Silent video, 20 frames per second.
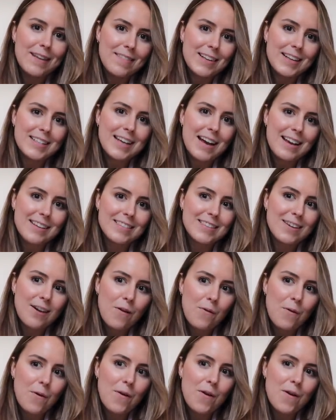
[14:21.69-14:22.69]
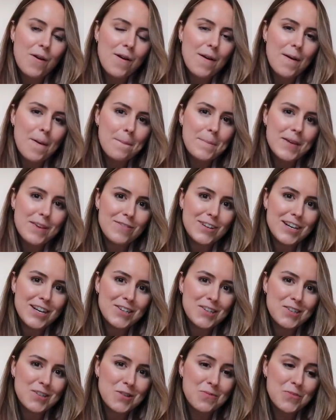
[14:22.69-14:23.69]
and this has to go on and be
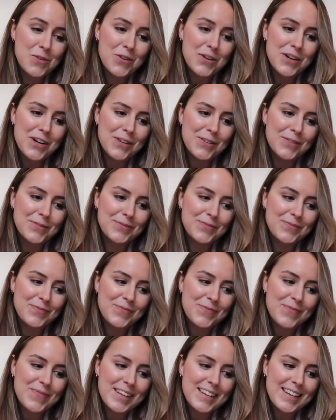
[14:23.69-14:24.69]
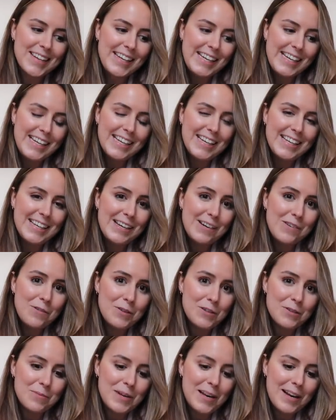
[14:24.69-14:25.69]
finished tomorrow.
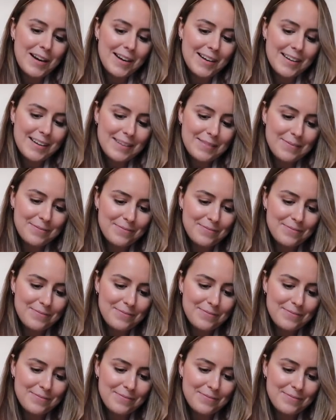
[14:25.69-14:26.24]
Wish me luck.